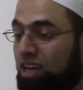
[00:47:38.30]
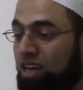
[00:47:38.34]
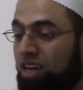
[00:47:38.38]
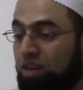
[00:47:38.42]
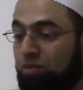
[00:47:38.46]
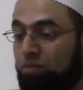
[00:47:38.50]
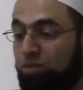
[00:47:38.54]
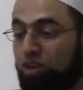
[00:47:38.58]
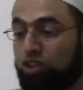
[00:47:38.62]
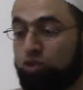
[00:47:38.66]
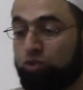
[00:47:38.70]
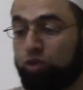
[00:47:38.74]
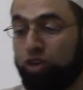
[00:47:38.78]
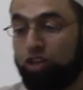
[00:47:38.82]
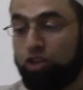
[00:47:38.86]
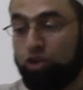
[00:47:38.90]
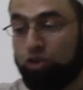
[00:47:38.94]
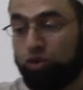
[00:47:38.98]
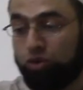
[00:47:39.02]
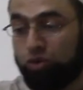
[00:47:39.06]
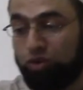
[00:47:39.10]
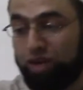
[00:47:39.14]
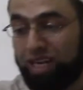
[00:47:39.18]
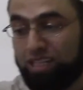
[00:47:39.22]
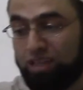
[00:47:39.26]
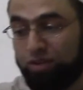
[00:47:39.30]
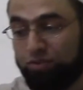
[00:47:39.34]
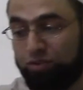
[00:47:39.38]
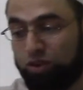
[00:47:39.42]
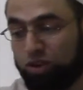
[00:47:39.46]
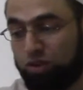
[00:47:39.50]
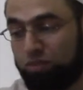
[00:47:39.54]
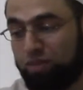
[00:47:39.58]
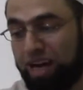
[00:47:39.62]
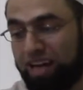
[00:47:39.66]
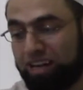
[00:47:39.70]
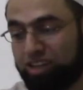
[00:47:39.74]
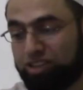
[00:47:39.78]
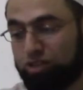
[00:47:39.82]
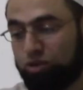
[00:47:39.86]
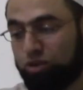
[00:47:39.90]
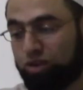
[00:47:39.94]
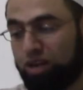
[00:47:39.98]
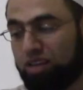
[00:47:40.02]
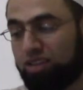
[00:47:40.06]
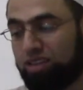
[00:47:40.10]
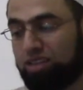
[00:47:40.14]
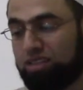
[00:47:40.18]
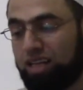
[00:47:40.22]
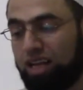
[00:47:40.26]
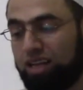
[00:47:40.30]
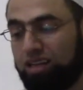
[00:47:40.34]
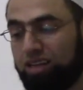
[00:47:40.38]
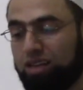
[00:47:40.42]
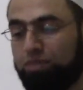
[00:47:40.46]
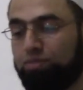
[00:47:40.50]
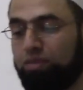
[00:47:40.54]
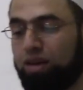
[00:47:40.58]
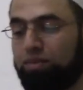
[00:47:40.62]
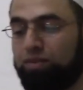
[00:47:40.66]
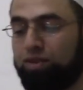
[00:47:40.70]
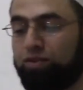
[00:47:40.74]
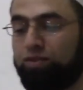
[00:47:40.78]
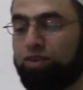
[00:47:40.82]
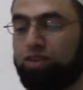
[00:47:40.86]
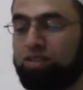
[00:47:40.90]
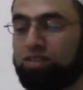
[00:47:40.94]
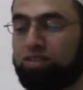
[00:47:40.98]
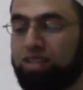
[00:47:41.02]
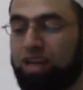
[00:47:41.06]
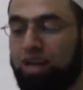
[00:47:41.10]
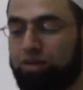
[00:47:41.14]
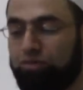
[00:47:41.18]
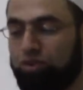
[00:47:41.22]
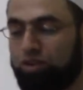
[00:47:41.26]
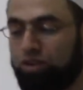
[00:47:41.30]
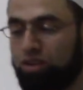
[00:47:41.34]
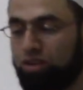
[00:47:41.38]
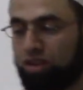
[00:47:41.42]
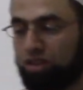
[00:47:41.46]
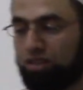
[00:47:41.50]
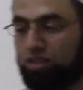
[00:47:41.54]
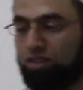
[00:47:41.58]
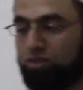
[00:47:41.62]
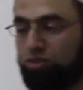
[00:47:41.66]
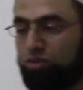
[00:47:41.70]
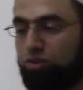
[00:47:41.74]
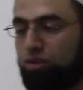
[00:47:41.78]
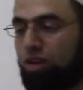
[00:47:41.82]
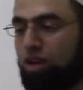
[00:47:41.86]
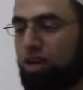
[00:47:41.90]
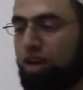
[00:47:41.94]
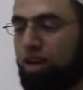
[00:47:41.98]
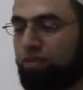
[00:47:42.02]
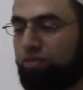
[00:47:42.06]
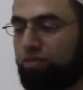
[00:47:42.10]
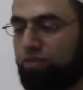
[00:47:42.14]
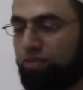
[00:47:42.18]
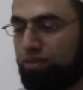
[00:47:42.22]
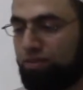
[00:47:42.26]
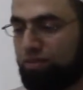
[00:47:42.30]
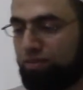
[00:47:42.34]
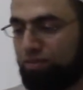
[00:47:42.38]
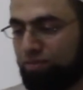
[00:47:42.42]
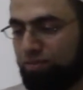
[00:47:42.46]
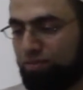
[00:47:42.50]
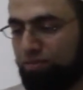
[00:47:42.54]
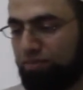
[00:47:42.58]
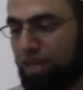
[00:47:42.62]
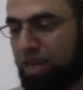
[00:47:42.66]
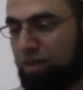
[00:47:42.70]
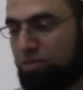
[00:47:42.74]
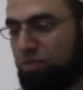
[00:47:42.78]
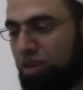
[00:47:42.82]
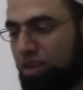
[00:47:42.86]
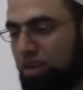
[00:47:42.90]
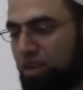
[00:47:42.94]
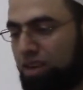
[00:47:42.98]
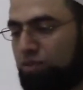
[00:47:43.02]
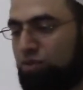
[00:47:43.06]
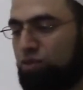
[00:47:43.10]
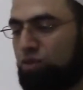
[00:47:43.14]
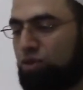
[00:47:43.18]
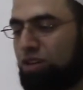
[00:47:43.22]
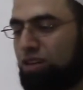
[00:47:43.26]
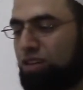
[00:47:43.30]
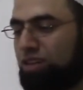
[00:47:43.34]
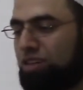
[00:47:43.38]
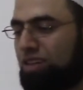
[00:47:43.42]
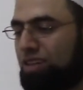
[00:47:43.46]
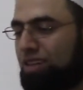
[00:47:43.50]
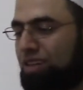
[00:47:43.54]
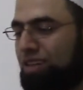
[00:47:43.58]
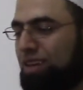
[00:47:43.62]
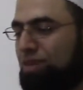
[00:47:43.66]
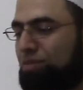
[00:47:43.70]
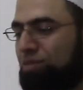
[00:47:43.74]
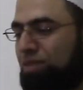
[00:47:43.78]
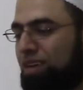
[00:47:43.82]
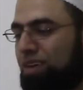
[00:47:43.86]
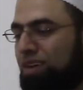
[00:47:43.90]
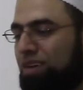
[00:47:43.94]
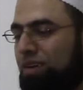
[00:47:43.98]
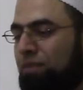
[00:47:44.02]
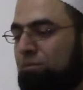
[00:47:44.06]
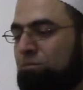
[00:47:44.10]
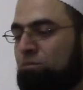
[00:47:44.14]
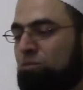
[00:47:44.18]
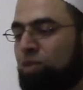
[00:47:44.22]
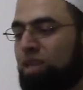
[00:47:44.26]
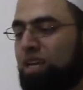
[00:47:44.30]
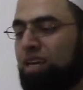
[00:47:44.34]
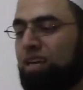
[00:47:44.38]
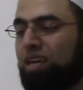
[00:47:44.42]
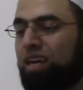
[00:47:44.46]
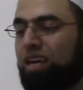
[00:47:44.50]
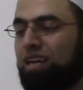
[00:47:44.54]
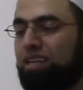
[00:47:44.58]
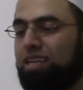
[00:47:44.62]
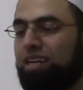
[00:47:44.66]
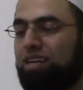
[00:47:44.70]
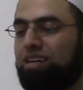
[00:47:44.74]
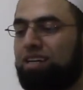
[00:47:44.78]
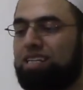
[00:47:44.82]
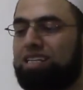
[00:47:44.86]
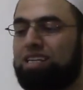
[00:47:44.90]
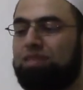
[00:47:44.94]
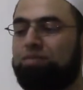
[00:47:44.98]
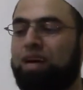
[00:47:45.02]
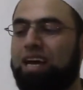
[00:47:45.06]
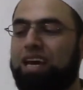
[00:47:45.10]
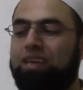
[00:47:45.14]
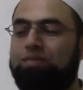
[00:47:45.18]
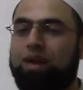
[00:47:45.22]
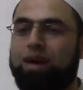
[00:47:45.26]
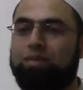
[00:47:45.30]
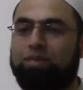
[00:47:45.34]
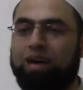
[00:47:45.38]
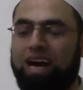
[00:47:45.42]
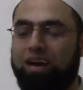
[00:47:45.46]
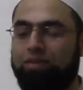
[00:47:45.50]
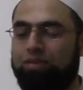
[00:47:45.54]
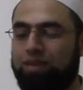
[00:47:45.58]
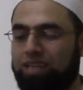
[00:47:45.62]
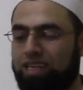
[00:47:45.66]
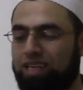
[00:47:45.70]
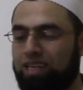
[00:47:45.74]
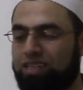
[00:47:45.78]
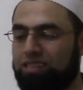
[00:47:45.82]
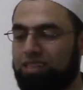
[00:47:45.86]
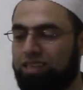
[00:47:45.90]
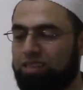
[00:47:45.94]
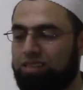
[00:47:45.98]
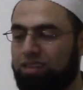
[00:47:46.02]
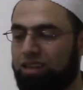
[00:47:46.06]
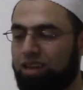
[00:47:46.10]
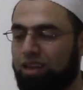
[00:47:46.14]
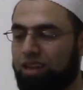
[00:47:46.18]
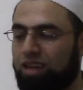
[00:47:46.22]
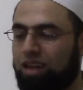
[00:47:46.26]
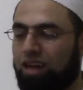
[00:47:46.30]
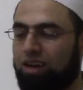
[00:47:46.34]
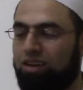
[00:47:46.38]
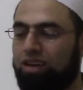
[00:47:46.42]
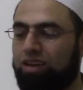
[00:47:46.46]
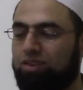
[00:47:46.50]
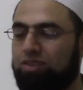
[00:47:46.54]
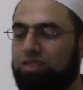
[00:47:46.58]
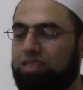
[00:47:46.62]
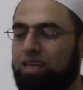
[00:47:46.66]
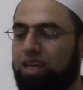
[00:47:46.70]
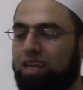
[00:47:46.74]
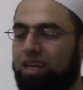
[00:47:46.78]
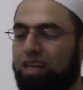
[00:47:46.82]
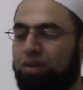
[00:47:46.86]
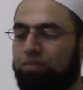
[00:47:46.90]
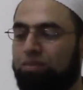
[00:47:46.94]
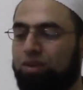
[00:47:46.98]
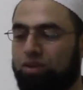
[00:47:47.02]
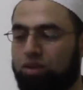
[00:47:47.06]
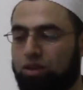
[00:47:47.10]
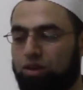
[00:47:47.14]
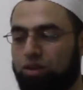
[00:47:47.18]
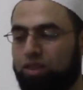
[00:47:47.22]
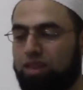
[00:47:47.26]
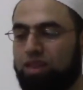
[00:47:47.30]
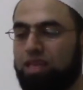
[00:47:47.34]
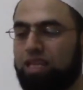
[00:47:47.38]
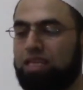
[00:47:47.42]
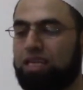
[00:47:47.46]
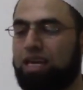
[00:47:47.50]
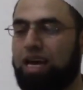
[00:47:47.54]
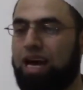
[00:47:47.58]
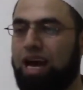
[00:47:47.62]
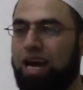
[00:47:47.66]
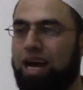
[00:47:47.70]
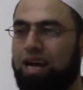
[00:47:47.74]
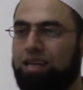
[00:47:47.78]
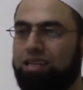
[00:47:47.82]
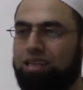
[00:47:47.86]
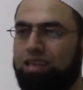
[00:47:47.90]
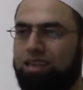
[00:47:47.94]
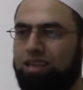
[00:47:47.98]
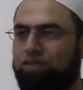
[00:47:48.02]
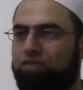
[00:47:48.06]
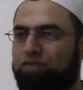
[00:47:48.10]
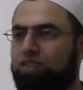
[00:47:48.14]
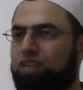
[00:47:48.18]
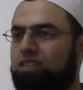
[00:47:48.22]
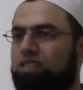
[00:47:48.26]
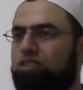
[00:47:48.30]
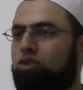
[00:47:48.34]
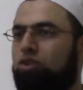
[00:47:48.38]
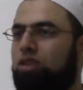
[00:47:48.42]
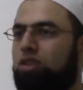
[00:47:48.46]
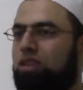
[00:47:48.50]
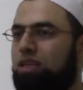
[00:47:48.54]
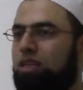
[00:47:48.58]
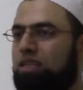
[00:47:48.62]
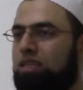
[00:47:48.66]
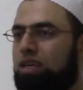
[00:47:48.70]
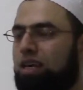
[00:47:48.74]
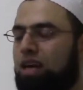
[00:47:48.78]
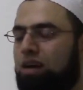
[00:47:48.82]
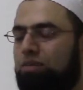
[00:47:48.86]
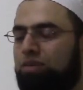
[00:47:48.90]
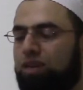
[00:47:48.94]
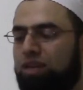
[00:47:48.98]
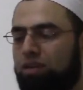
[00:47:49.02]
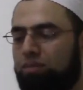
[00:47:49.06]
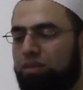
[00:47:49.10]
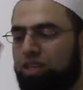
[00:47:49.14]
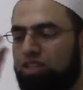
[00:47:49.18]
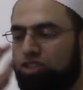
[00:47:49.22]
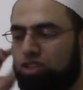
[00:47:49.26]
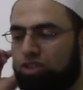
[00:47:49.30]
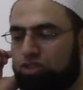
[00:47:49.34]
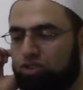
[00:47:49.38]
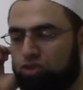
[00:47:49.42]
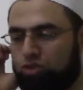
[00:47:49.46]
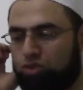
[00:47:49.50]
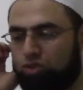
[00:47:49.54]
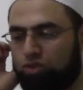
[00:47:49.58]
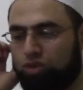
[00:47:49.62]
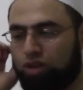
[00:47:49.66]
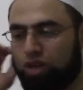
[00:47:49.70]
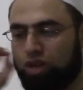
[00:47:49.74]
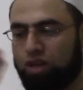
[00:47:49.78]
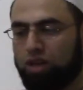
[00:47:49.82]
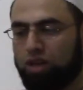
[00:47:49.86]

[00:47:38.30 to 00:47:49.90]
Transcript: But when you're ready for marriage, look at this hadith. Maybe first time you hear it in your life. Maybe if you heard it, tell me. Narrated by Imam Ahmad. He said, sallallahu alaihi wasallam, authentic hadith. If not authentic, I'm going to mention to you.